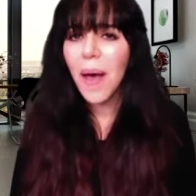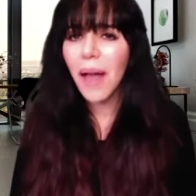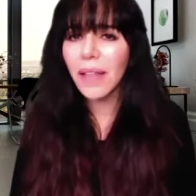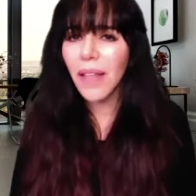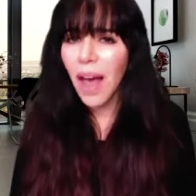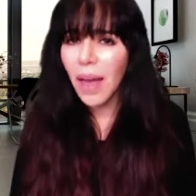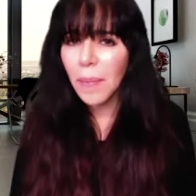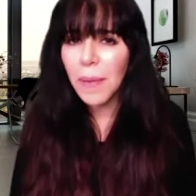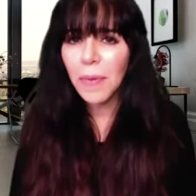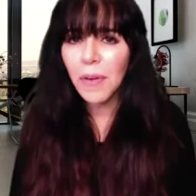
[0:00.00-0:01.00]
a lot of
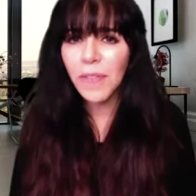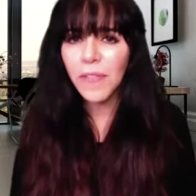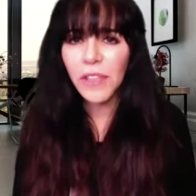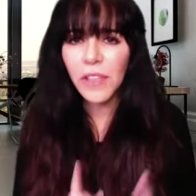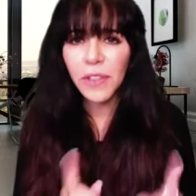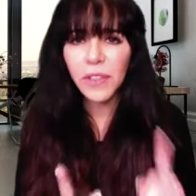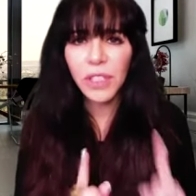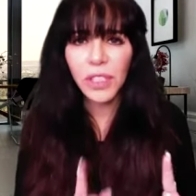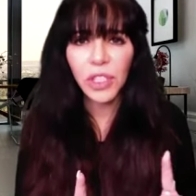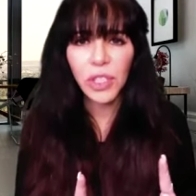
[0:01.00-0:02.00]
people confuse
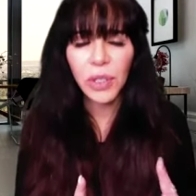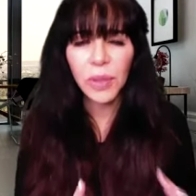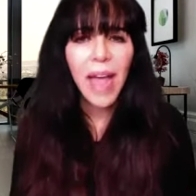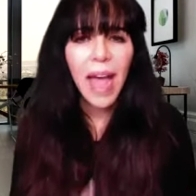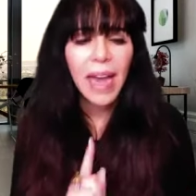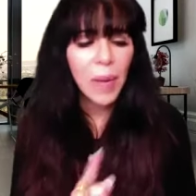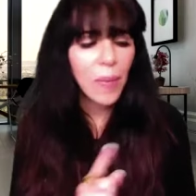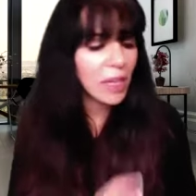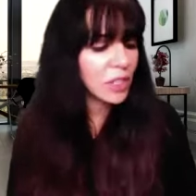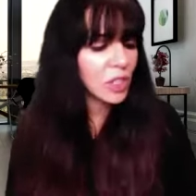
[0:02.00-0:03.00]
the two. And I
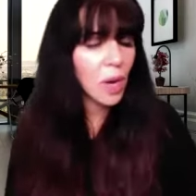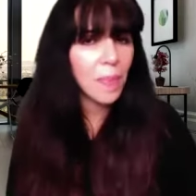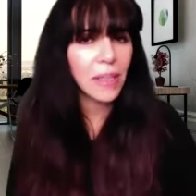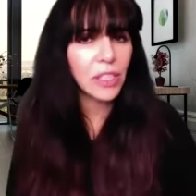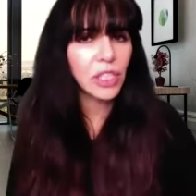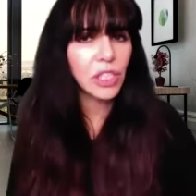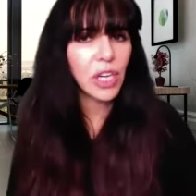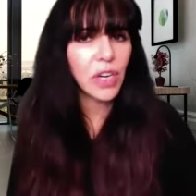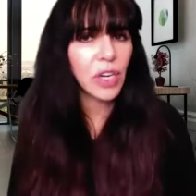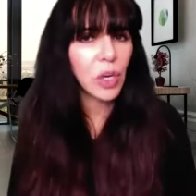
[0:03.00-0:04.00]
want to start by just
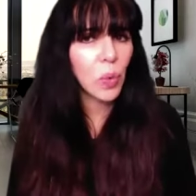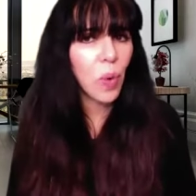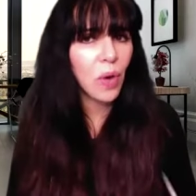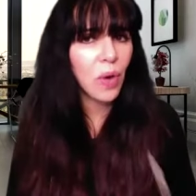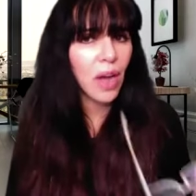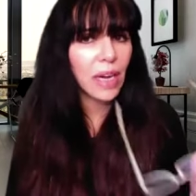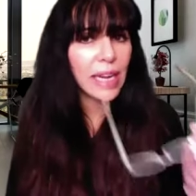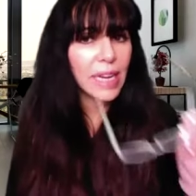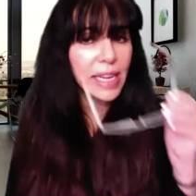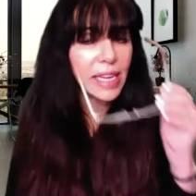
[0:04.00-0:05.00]
sharing a quote on
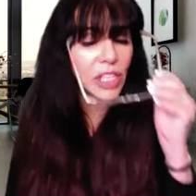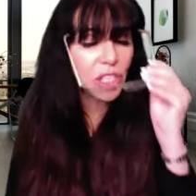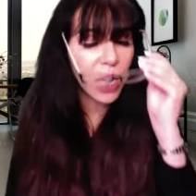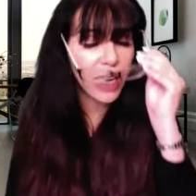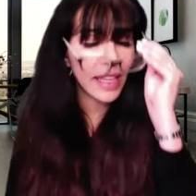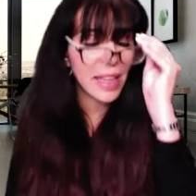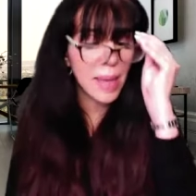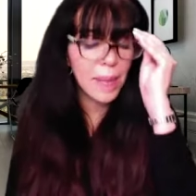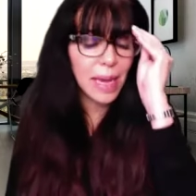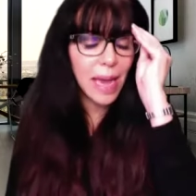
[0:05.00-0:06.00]
each, and I think
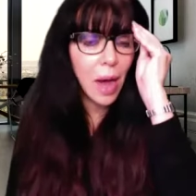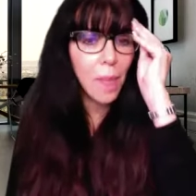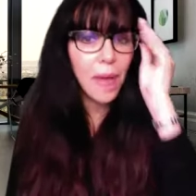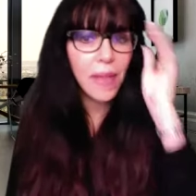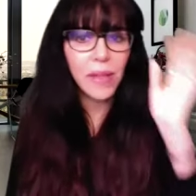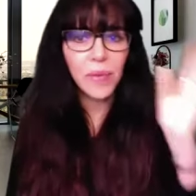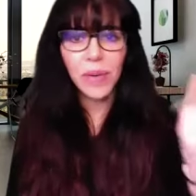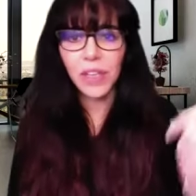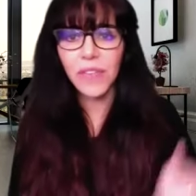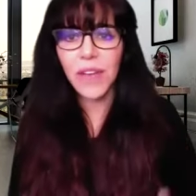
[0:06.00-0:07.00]
that might help. And then,
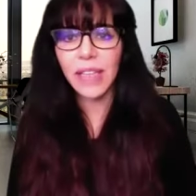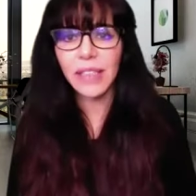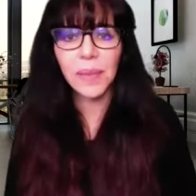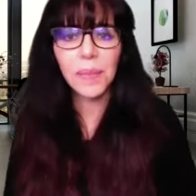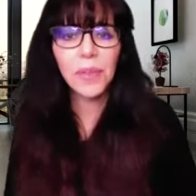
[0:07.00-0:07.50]
Rick, you've got some